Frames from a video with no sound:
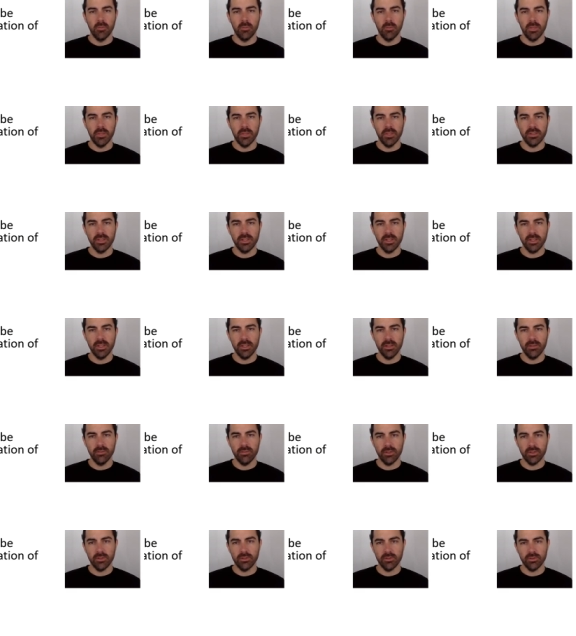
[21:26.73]
basically
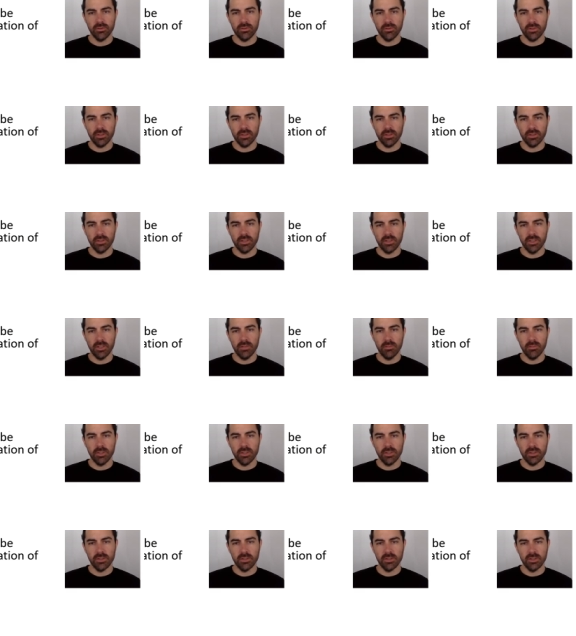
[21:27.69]
a reconstructed
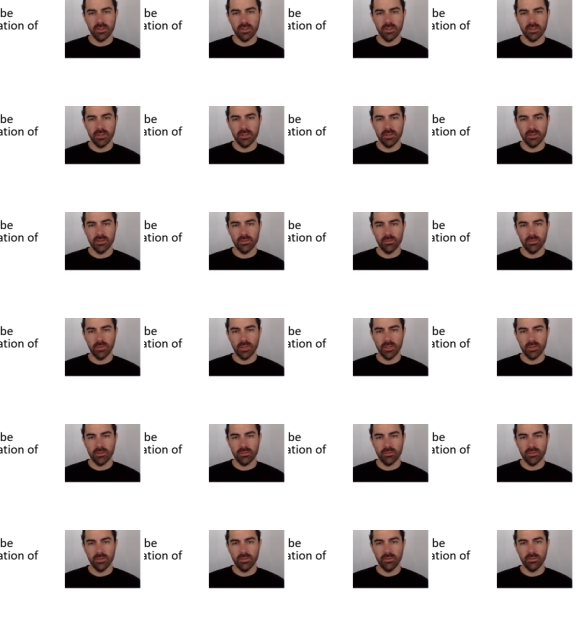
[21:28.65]
image is we
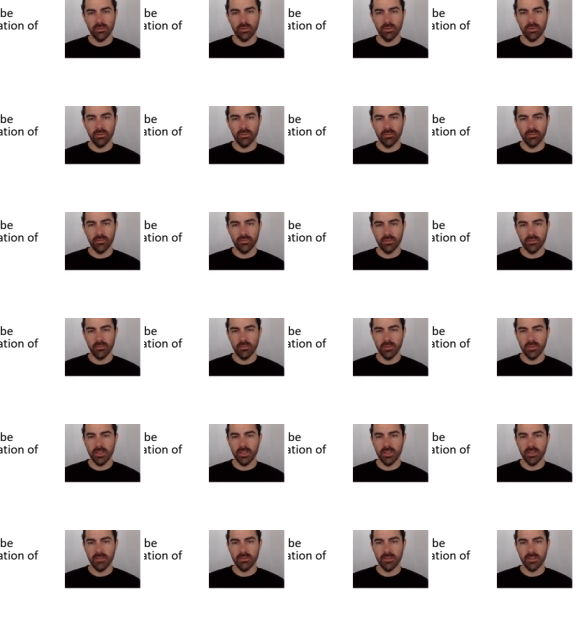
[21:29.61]
are trying to go from
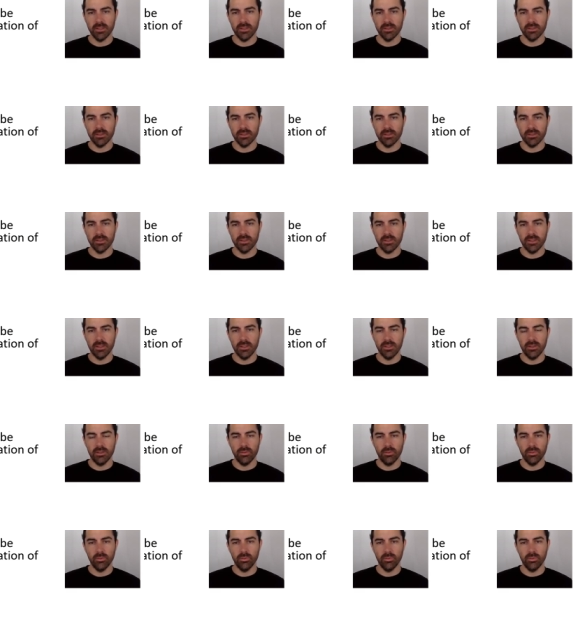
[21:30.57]
the events
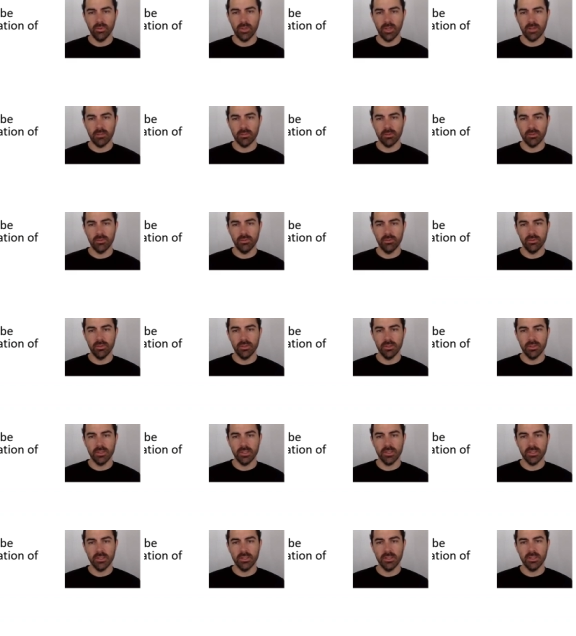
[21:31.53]
into absolute
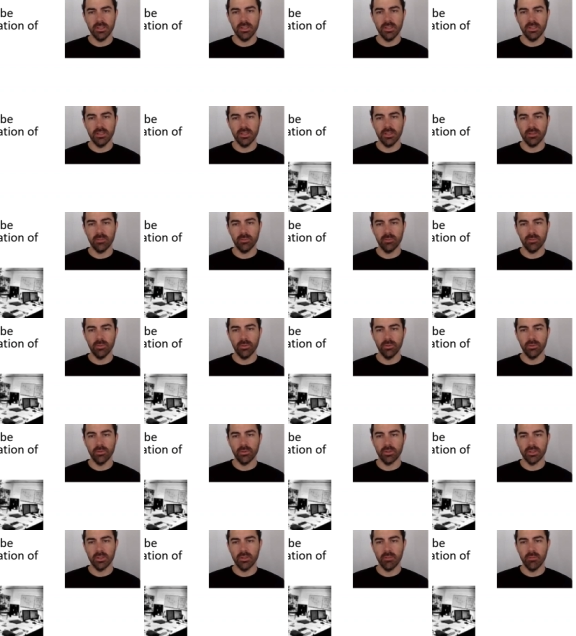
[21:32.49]
intensity that would
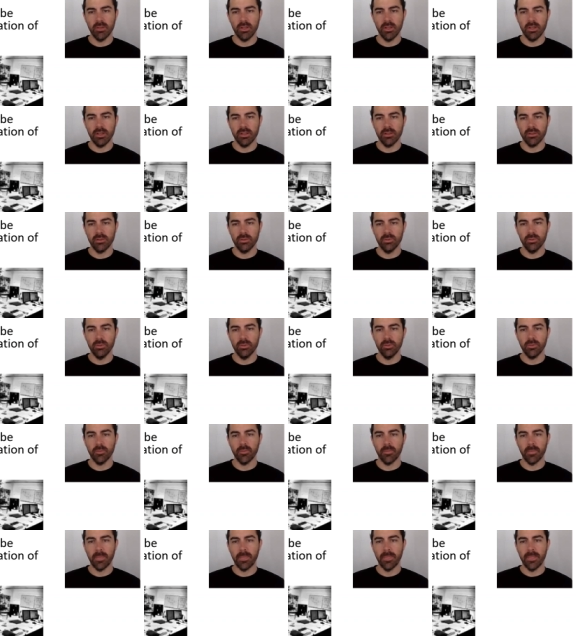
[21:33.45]
look similar
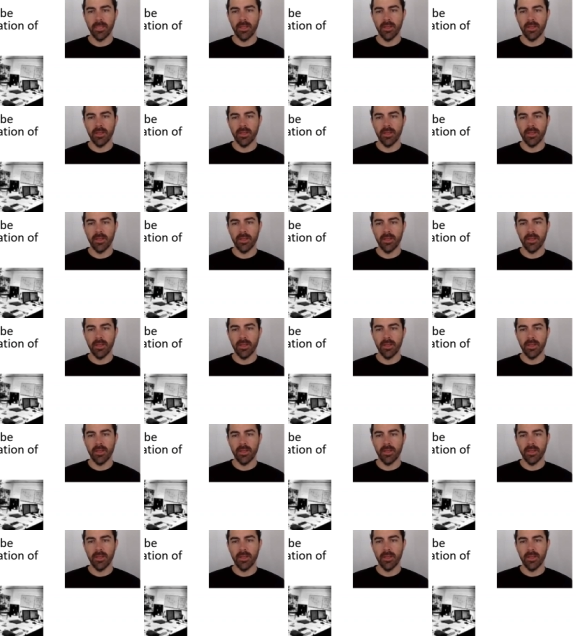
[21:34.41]
to